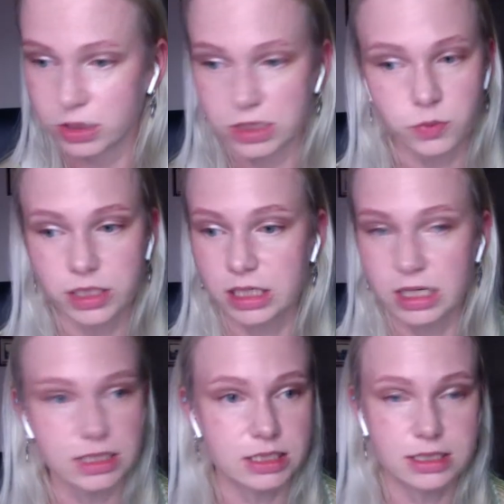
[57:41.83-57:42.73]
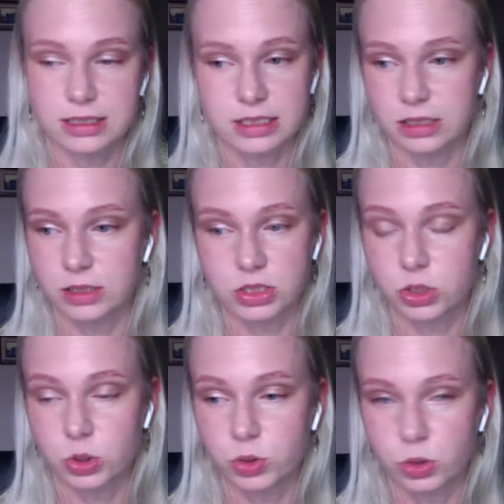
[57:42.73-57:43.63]
because we are still
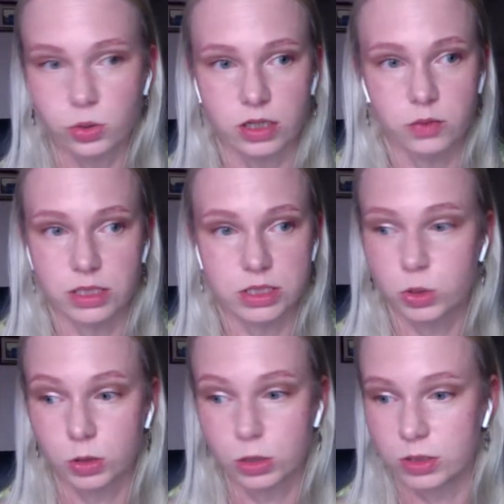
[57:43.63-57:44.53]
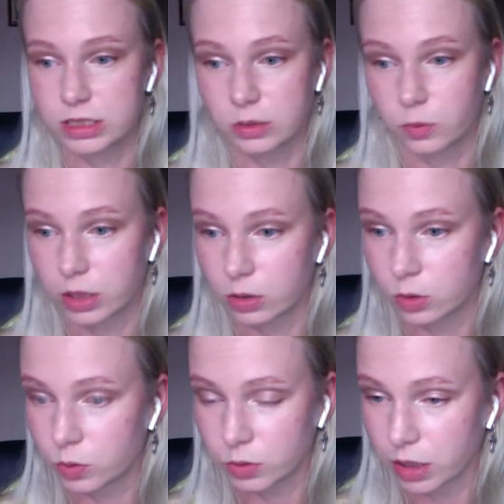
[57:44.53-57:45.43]
so new and we are so lost and we
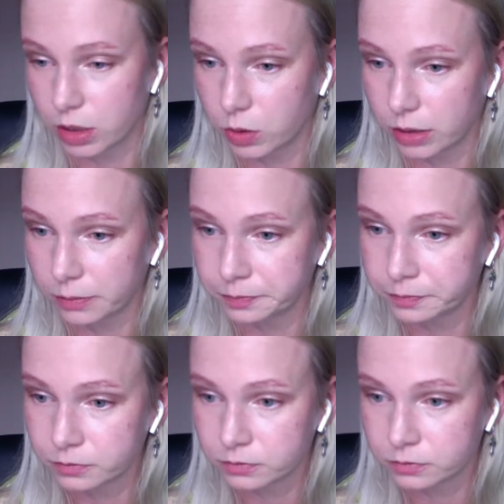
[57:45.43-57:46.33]
don't know what we are doing.